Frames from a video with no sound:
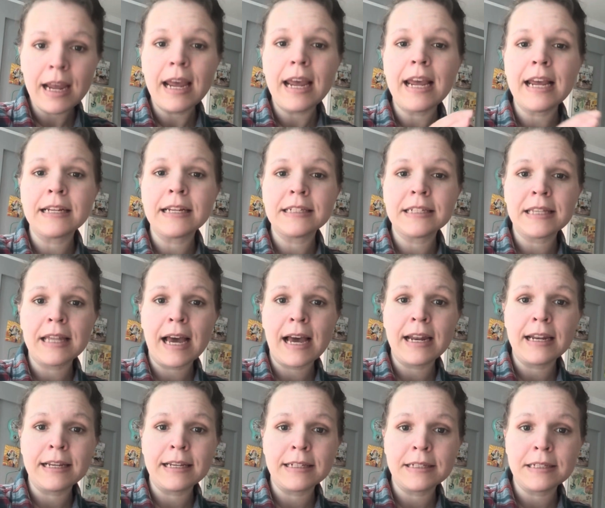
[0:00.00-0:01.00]
and that
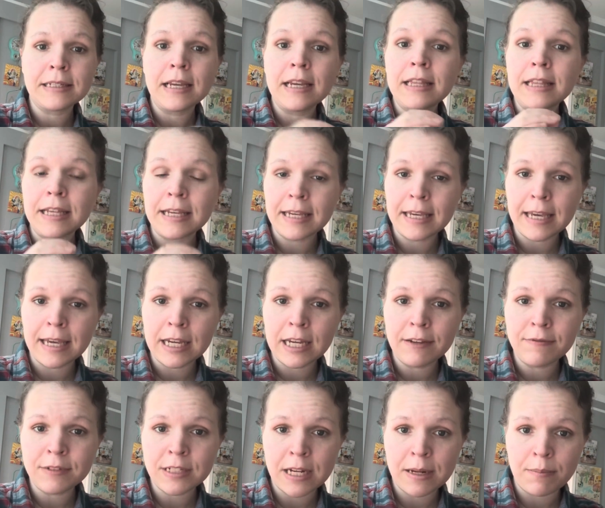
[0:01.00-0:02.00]
is the King
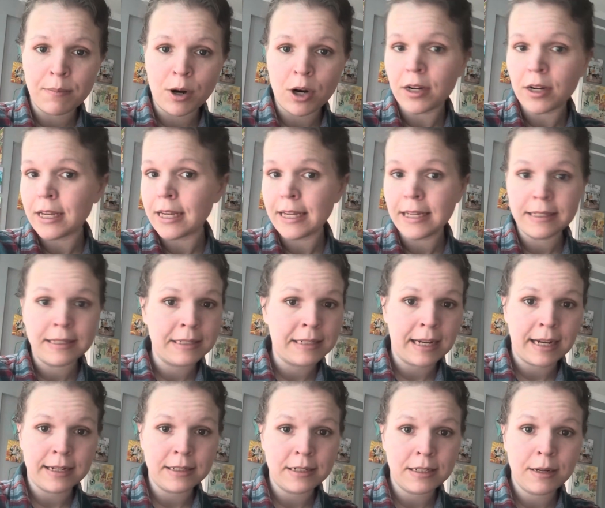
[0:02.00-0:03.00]
of Denmark is
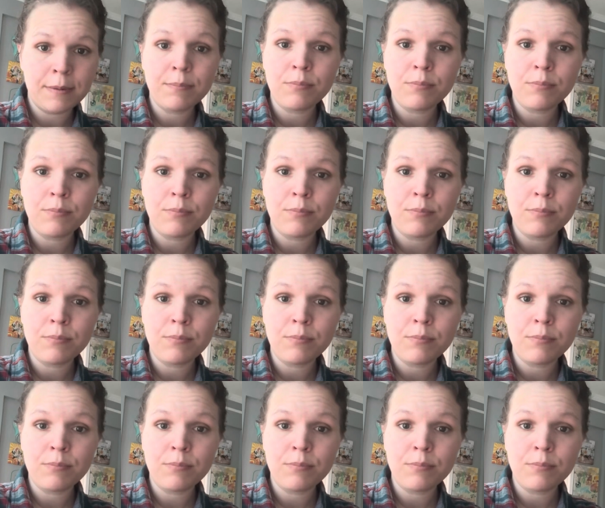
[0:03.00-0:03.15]
dead.